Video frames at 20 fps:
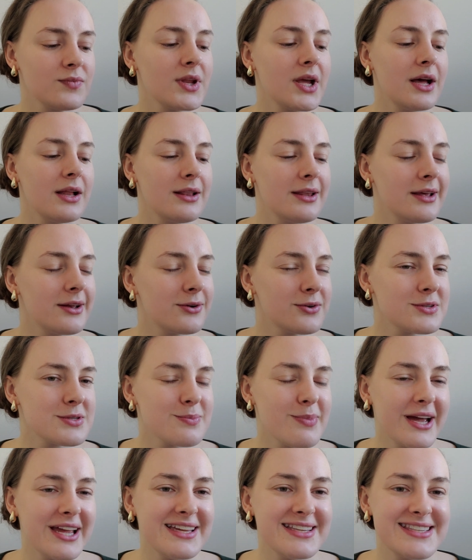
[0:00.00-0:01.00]
A little
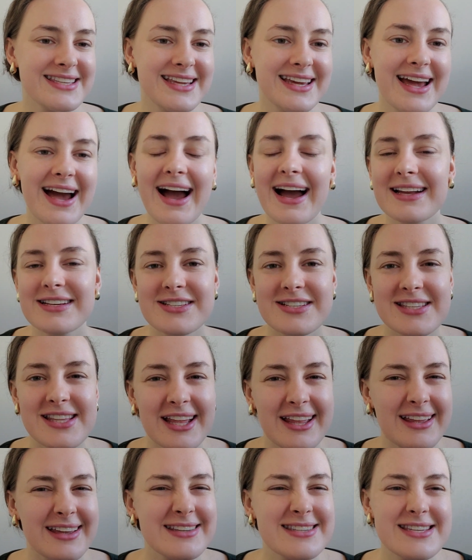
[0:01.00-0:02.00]
spicy. I just
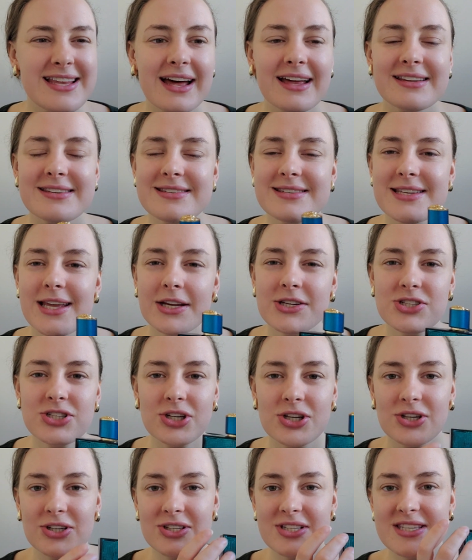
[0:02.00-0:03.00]
think it's
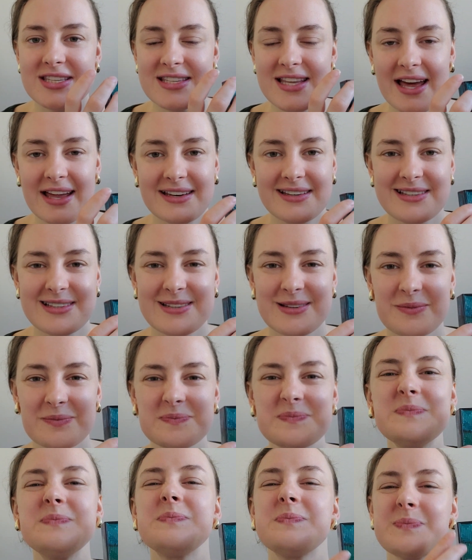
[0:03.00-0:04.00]
such a good scent.
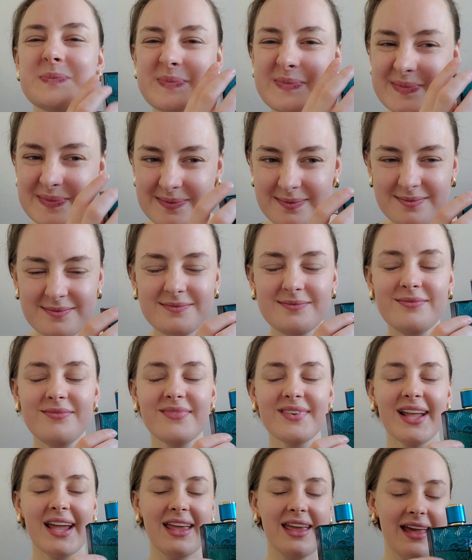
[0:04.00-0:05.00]

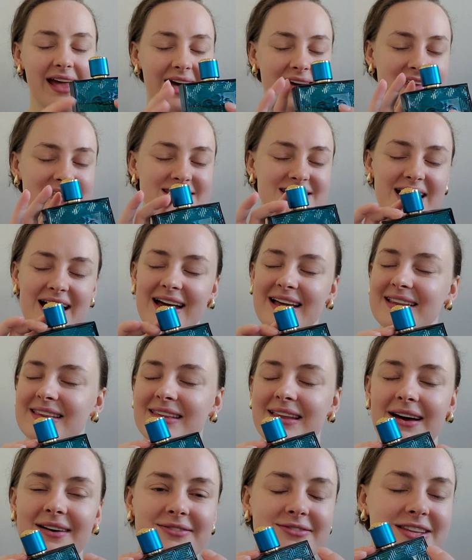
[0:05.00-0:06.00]
Yes, I
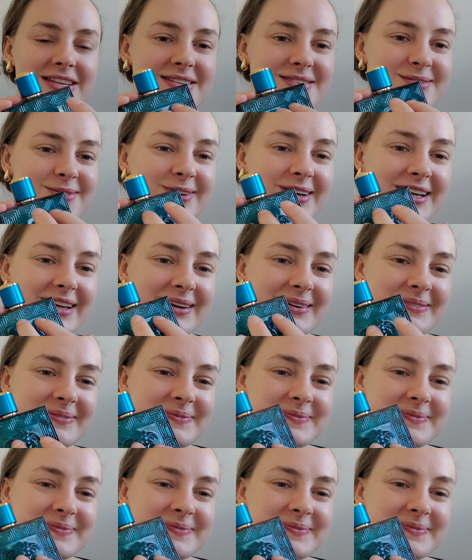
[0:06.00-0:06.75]
love this one.